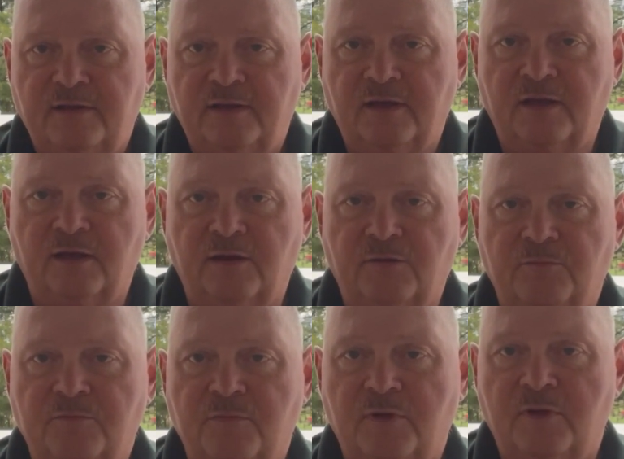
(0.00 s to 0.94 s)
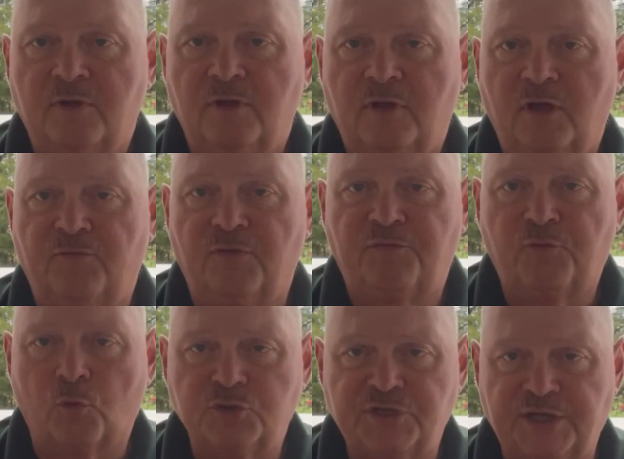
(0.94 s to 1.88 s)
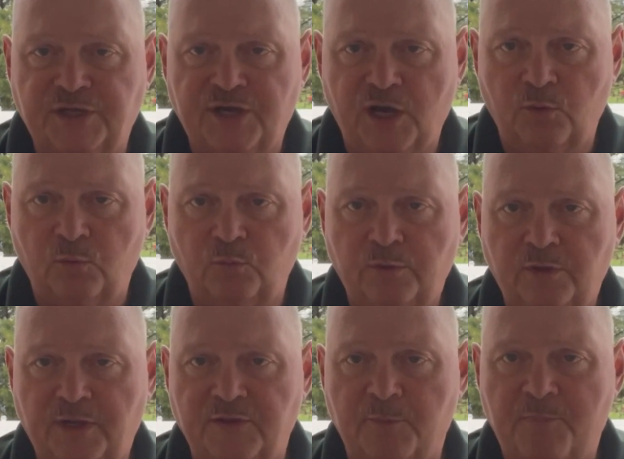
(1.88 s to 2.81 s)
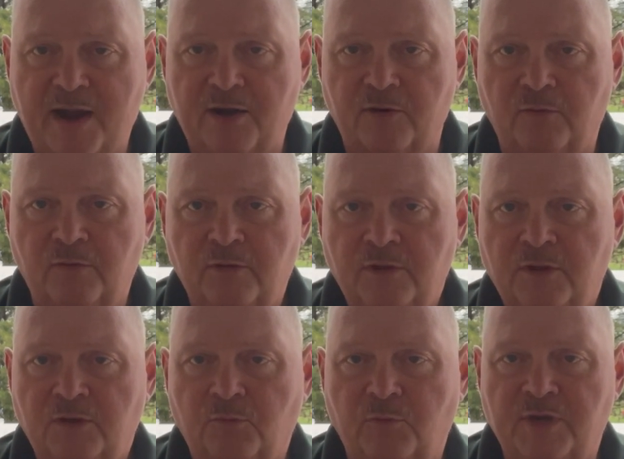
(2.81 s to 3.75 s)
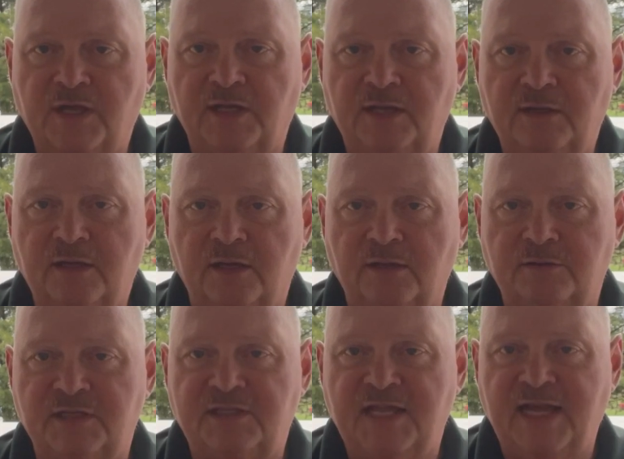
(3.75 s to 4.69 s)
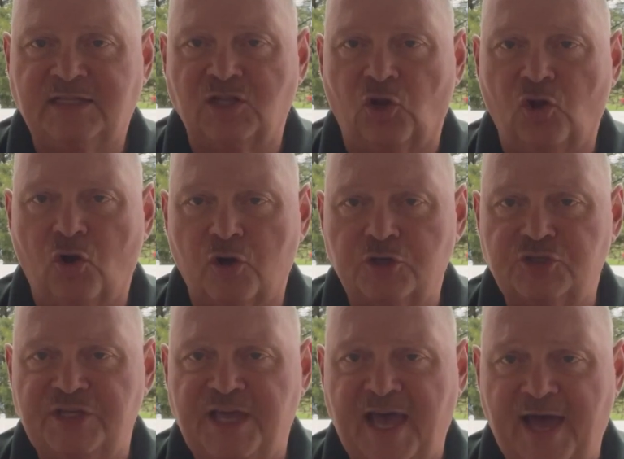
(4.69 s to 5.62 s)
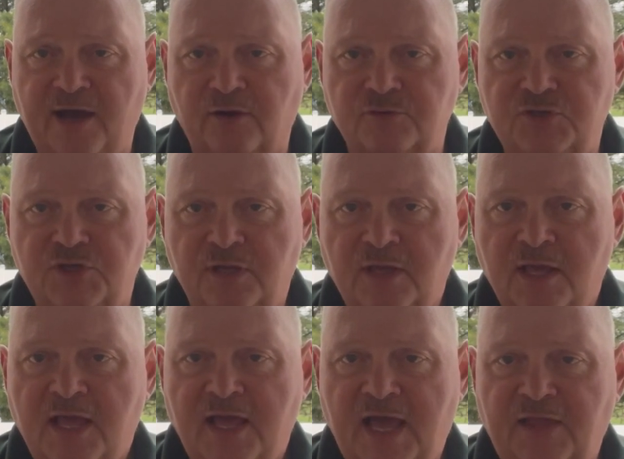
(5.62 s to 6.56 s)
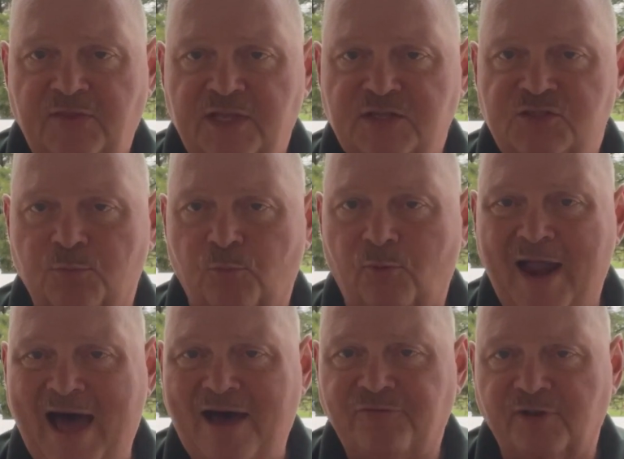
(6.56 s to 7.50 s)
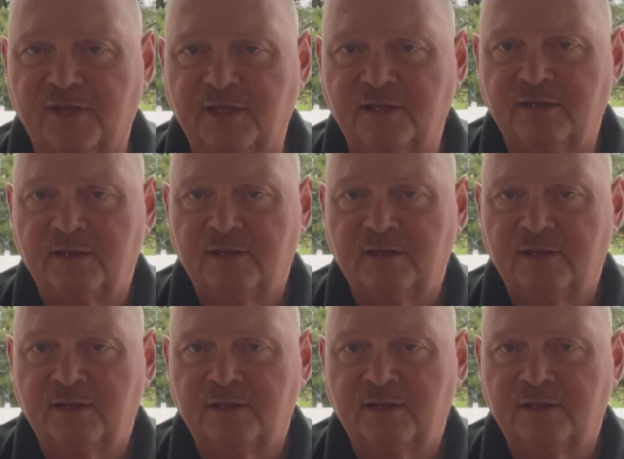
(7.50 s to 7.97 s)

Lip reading: of the forcing cone in the barrel, we could detect a large gouge, and then some rifling